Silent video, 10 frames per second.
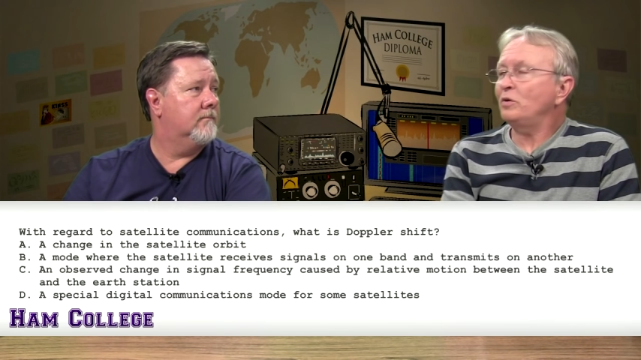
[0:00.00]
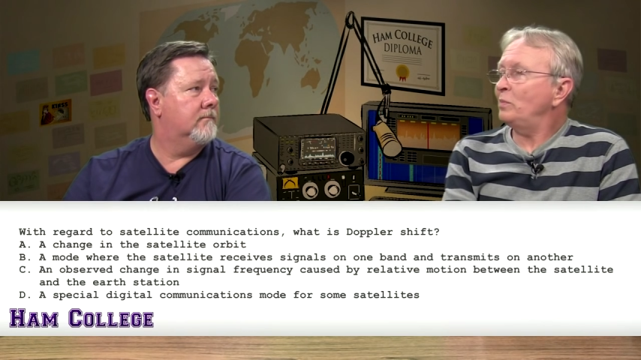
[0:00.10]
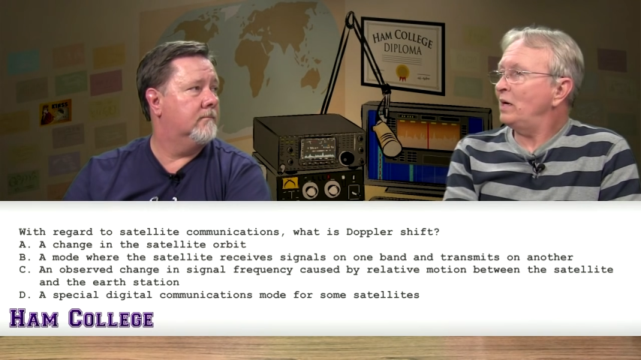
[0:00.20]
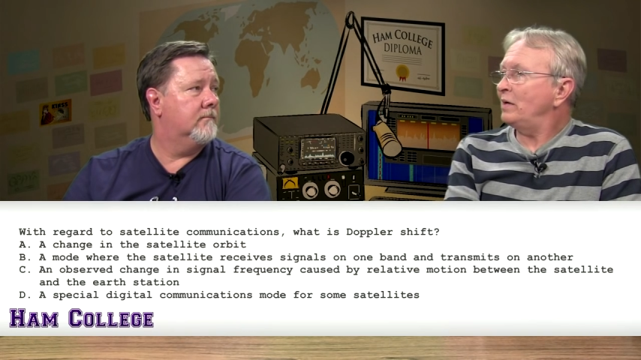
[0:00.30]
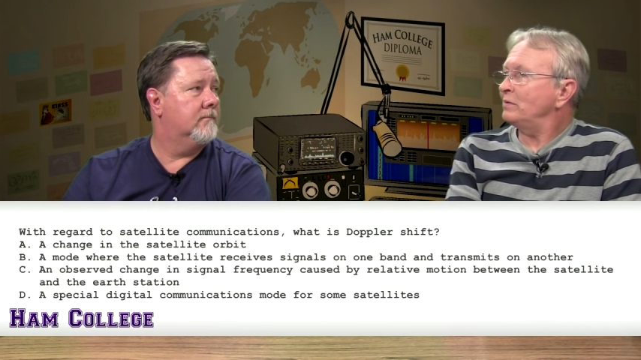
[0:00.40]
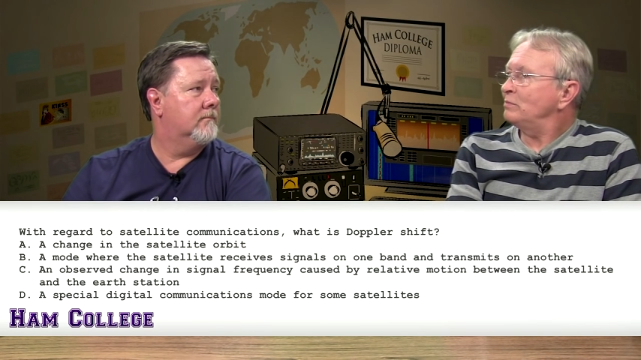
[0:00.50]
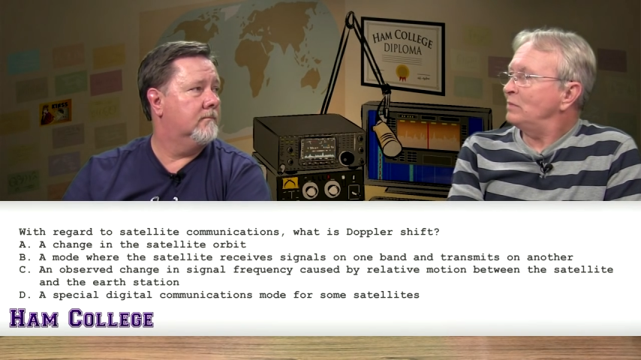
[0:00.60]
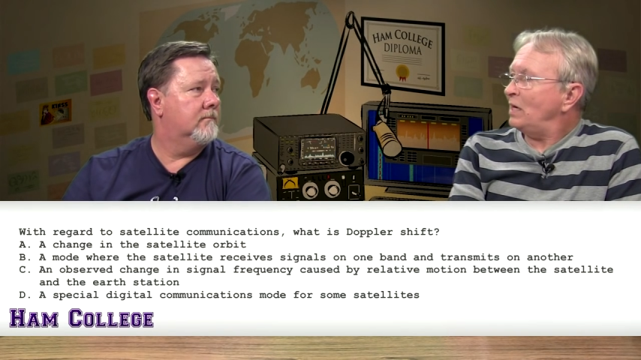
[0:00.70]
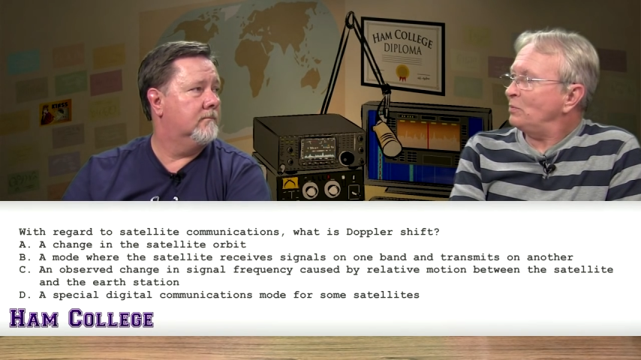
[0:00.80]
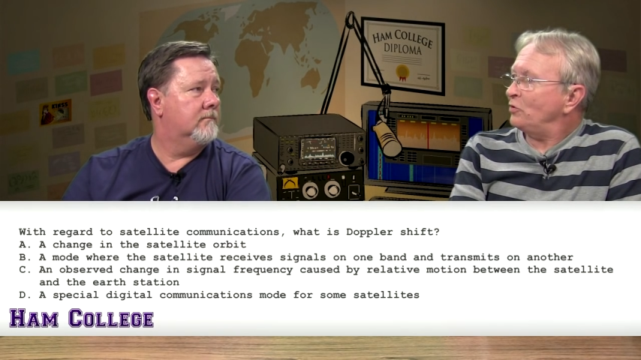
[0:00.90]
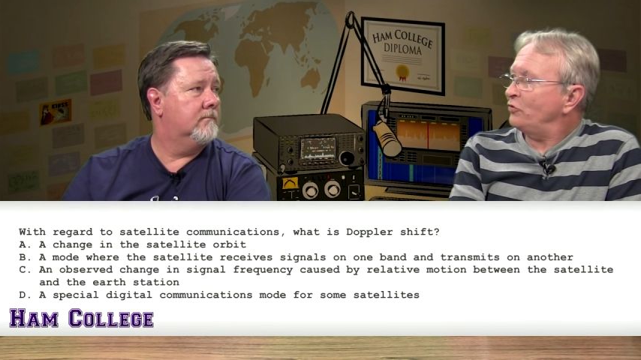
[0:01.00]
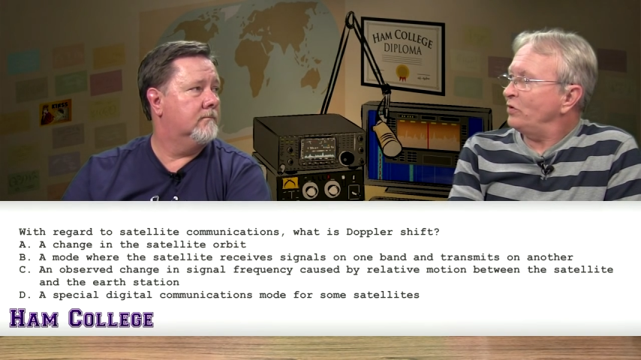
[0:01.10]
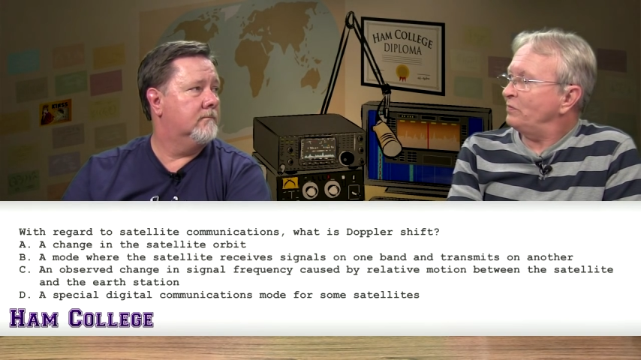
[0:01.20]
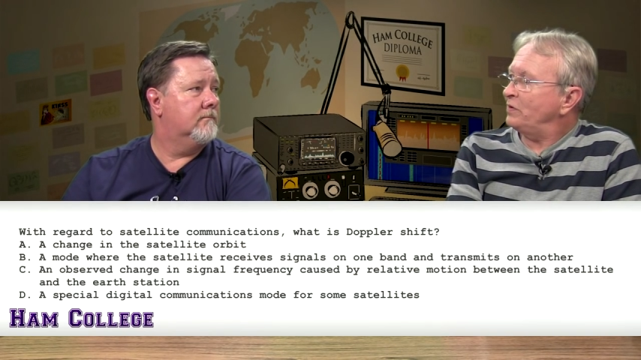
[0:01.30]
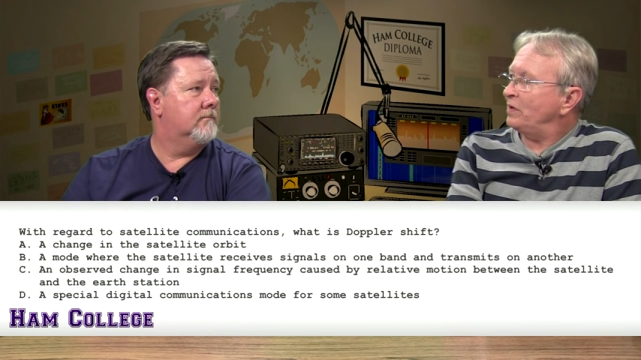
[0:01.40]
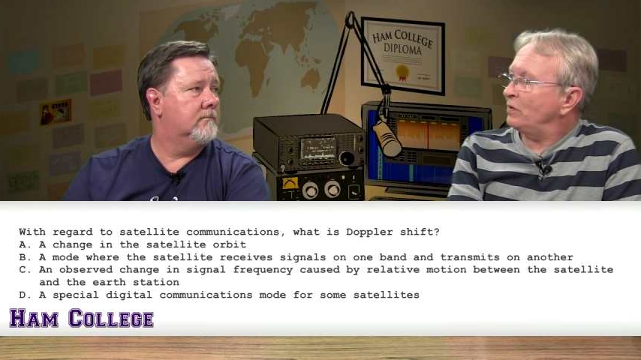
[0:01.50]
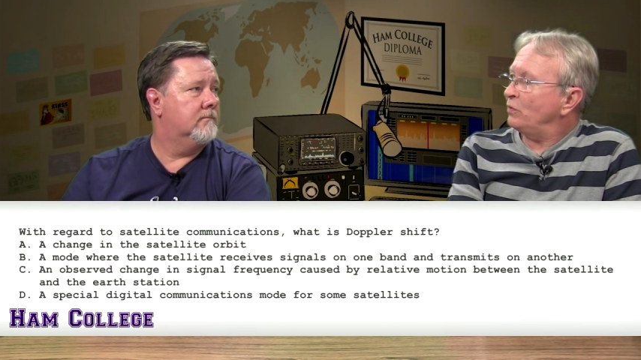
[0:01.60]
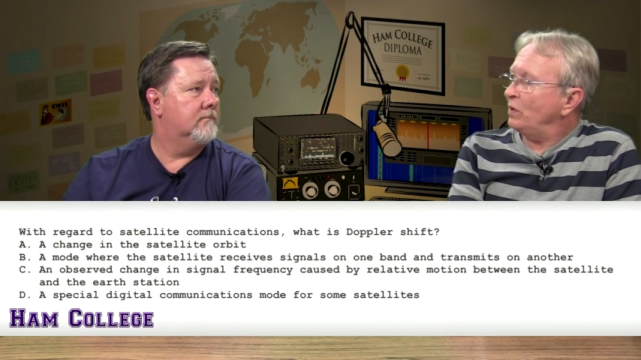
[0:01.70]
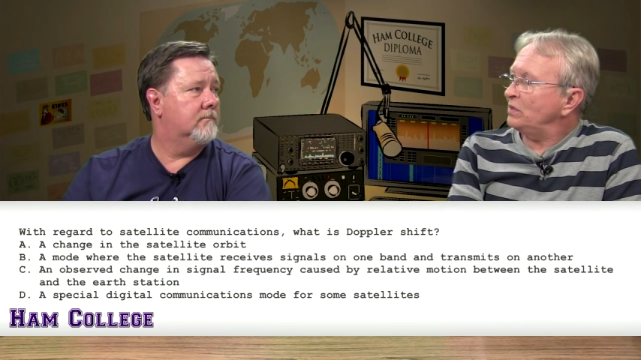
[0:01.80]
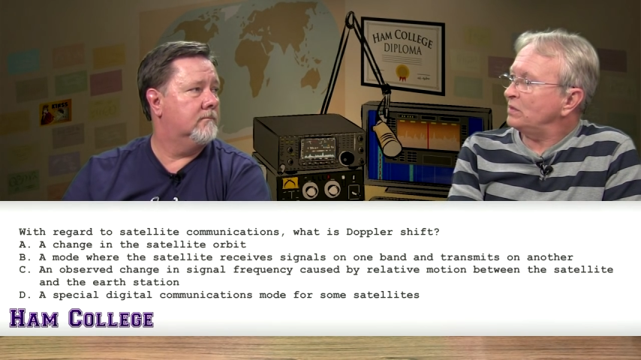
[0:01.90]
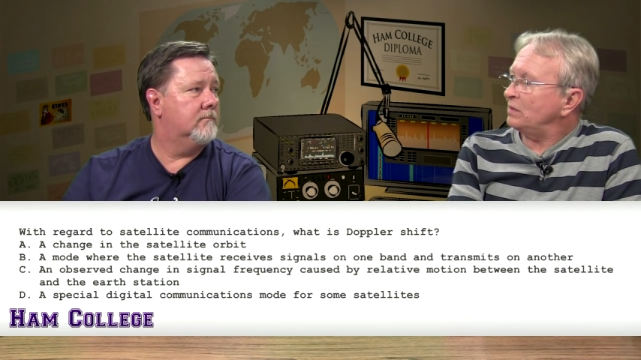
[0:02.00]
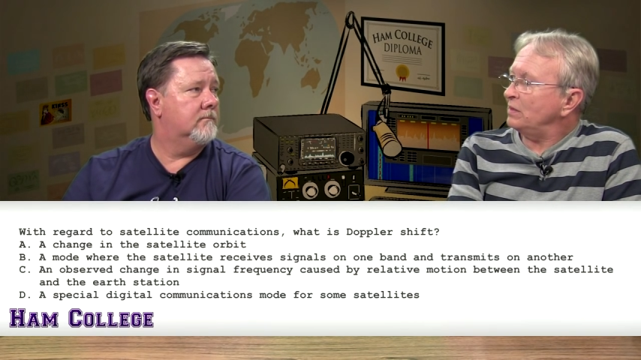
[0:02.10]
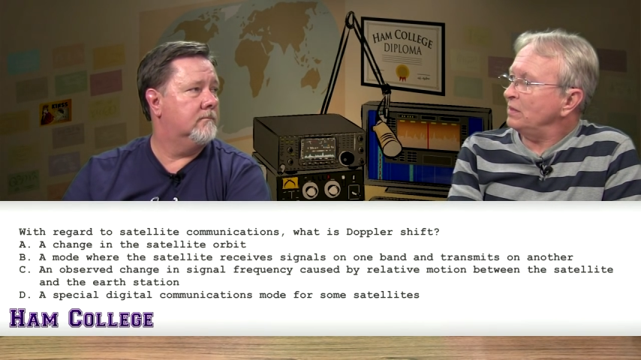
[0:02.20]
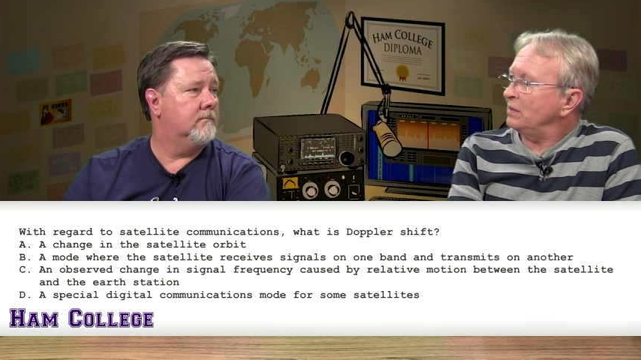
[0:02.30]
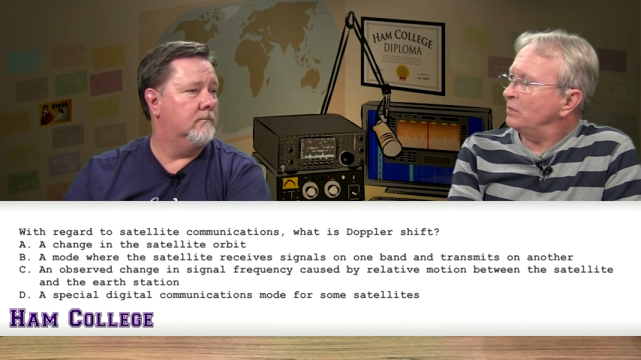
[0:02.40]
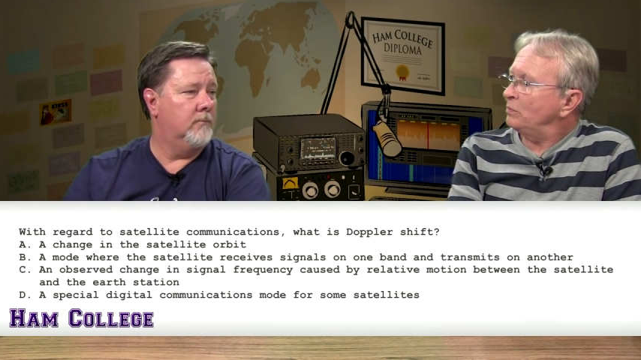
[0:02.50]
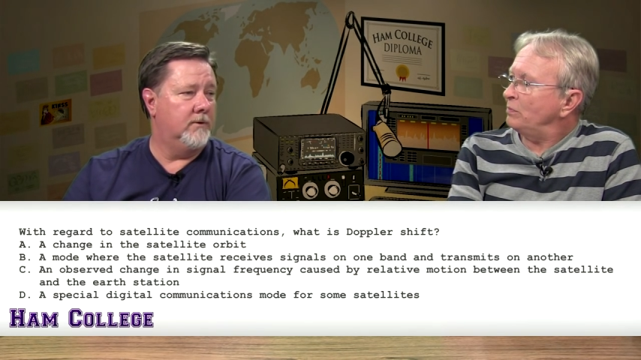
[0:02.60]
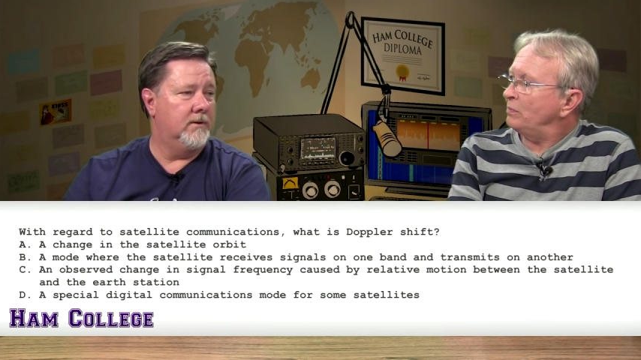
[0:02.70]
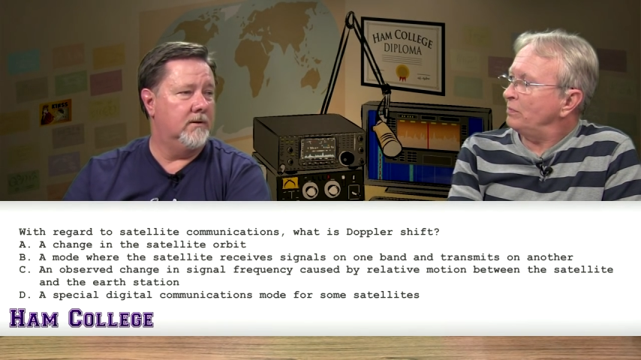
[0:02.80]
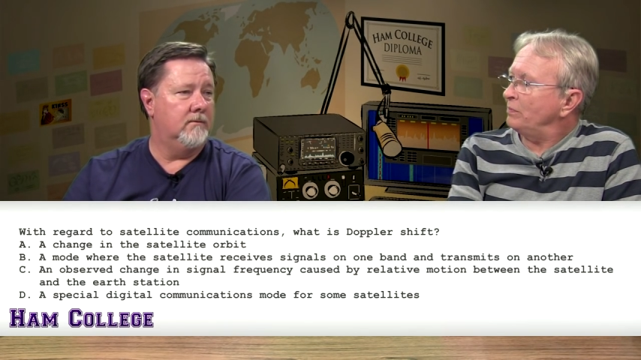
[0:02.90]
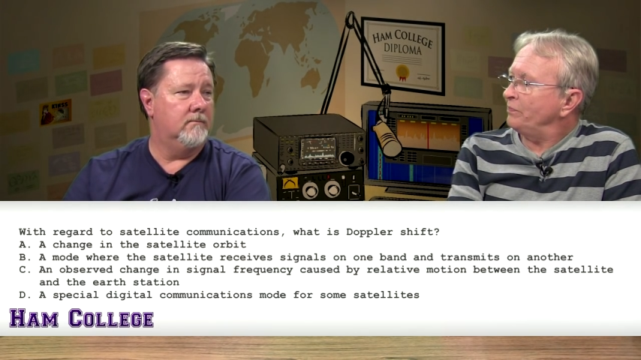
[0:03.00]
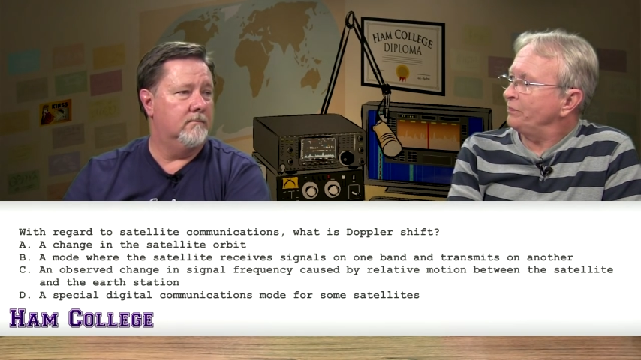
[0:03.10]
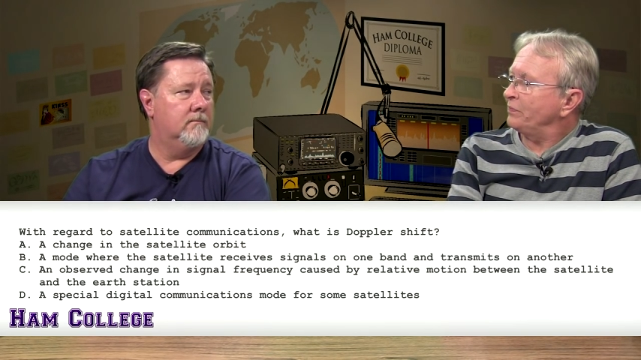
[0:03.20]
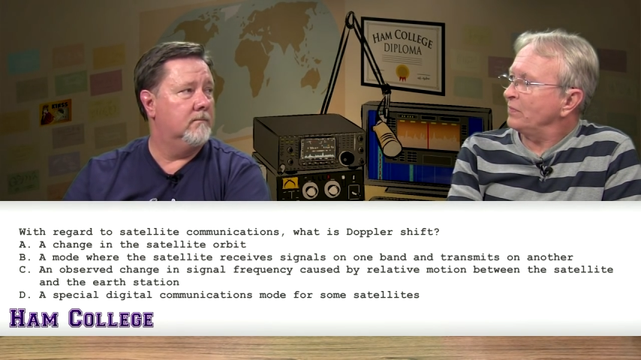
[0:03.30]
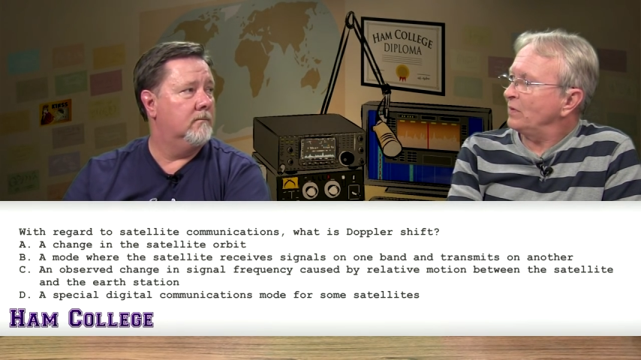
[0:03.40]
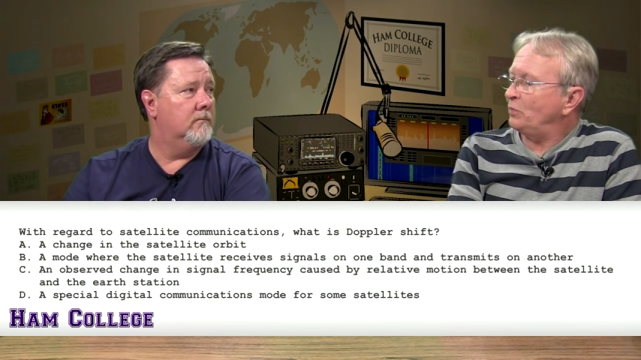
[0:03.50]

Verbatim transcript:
Speaker 1: about Doppler shift here recently. We did. We,